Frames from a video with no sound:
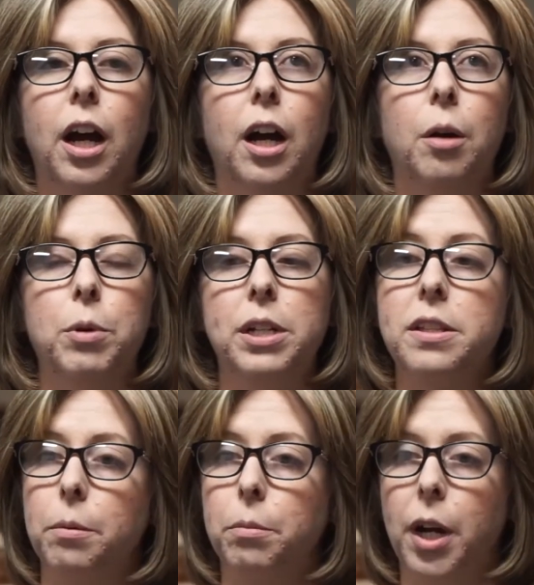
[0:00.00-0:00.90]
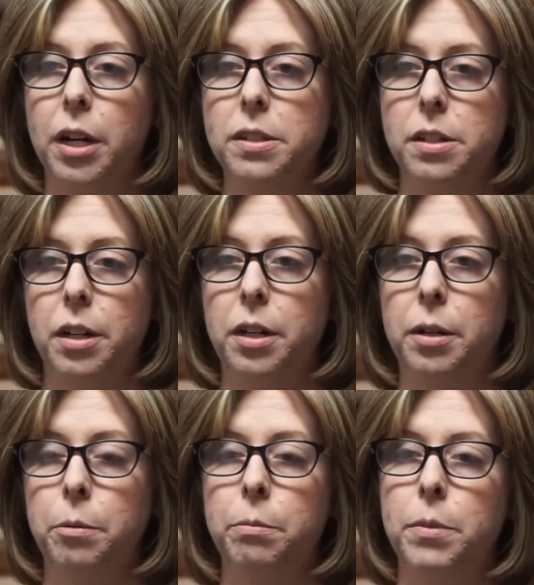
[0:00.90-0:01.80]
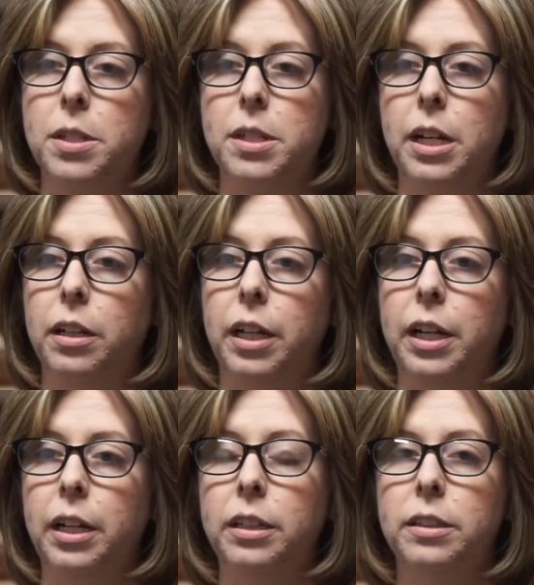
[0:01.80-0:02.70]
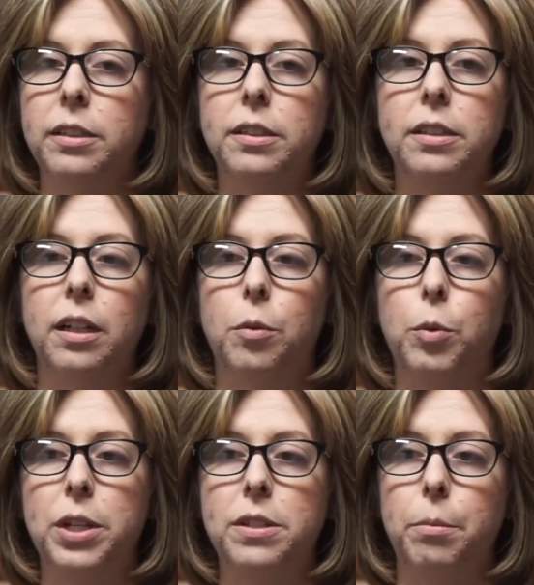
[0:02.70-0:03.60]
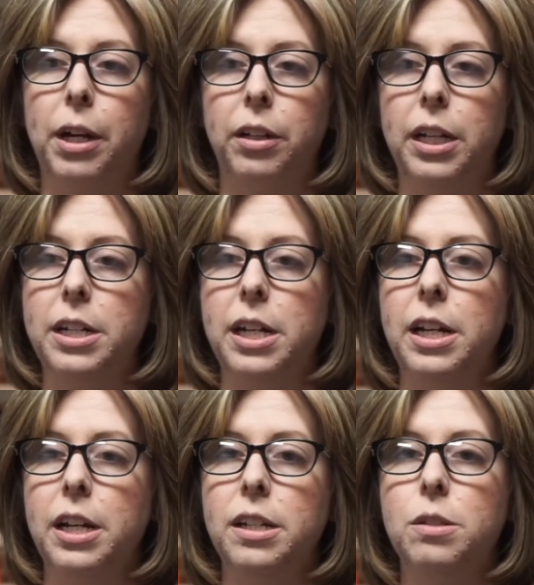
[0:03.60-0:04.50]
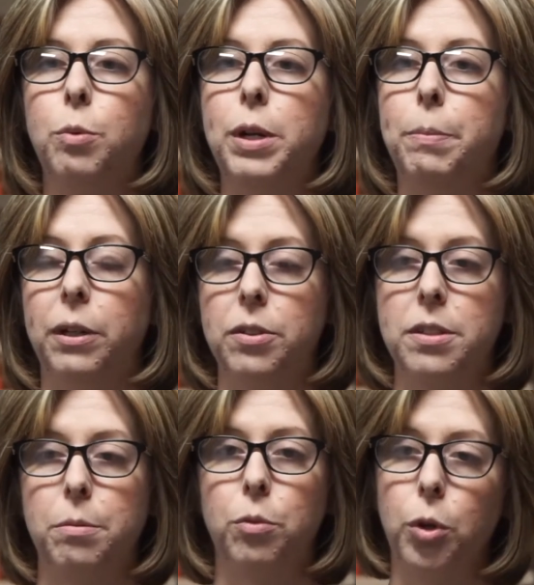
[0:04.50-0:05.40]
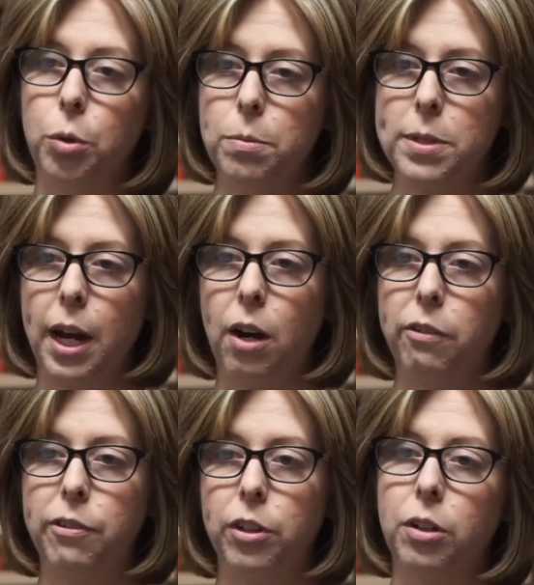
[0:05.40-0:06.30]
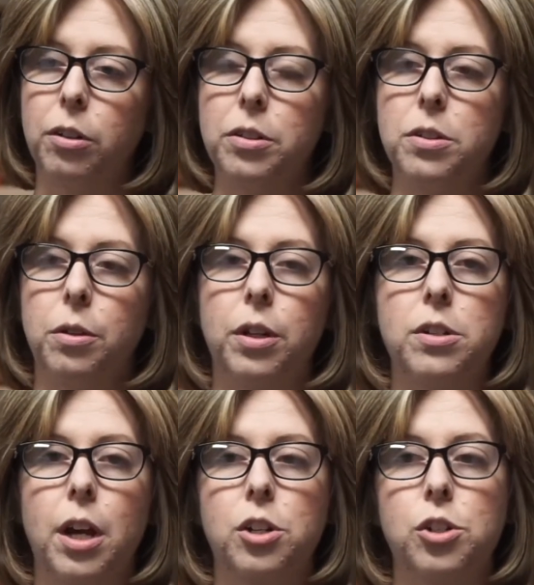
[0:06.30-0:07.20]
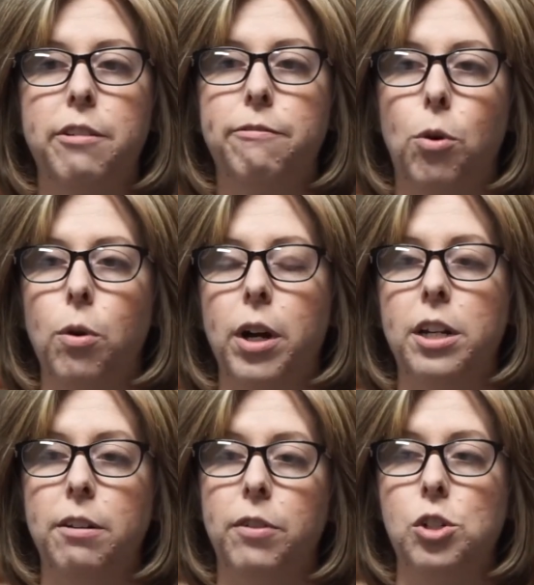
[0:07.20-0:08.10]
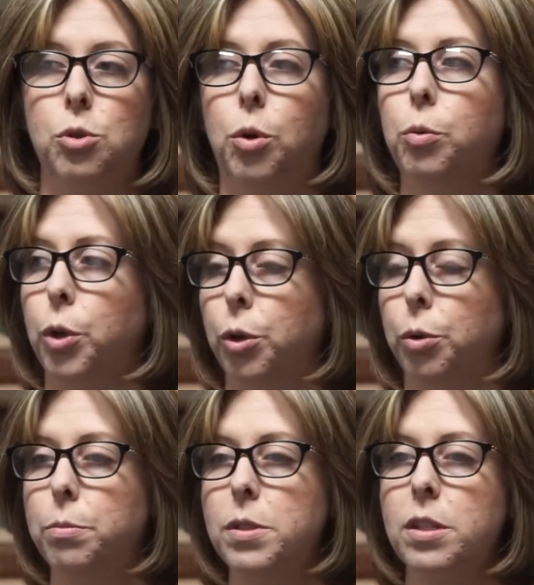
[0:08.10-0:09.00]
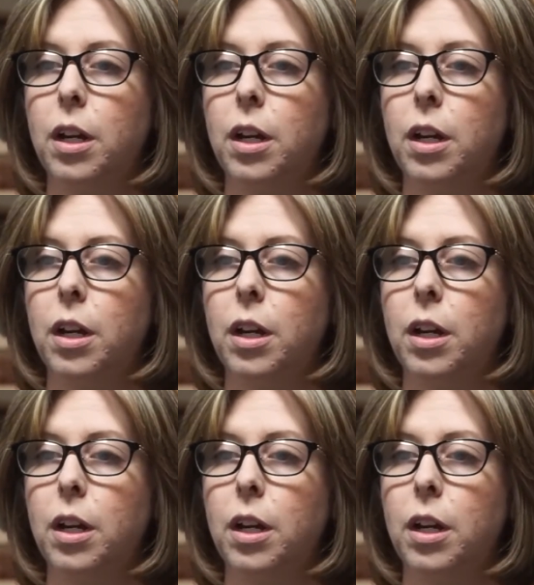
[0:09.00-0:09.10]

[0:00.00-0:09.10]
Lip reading: We did some custom ceilings with some LEDs. We built some rooms out for the girls, so there's actually 4 individual rooms